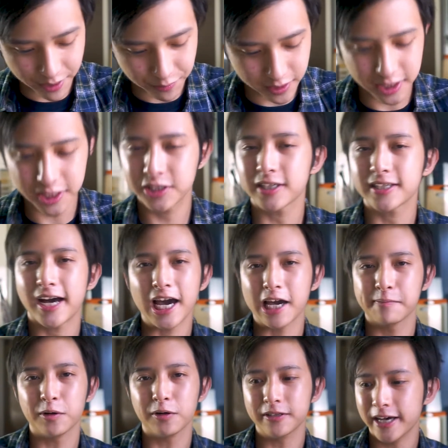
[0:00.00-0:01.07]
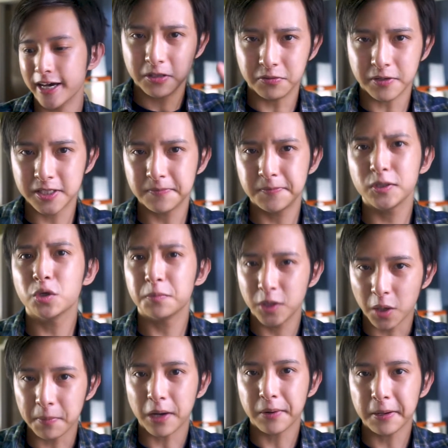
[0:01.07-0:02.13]
really just eyeballed that. The recipe will be
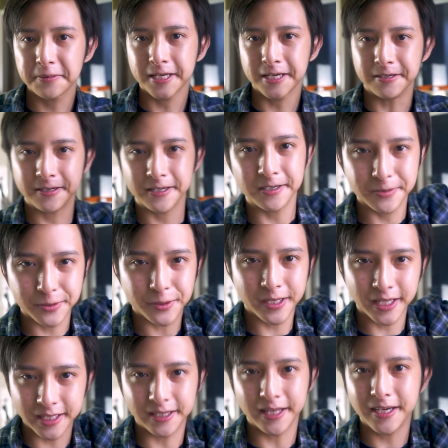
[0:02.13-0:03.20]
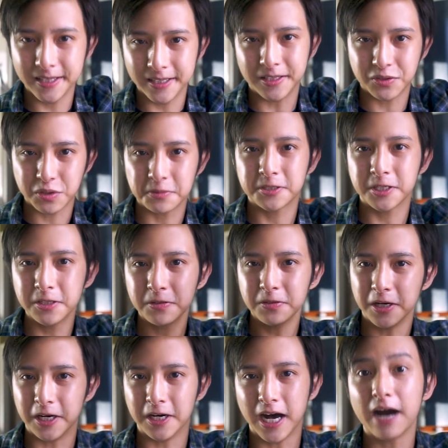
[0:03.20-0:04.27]
on my website, okay? So click the link in the description
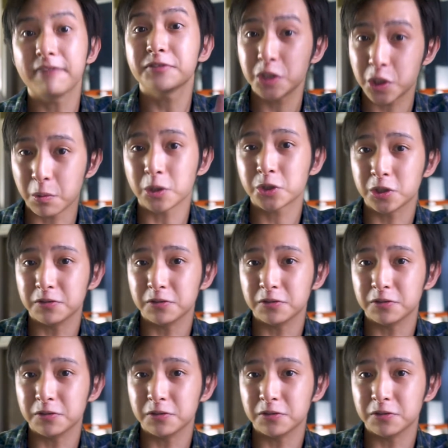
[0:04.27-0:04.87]
after you watch the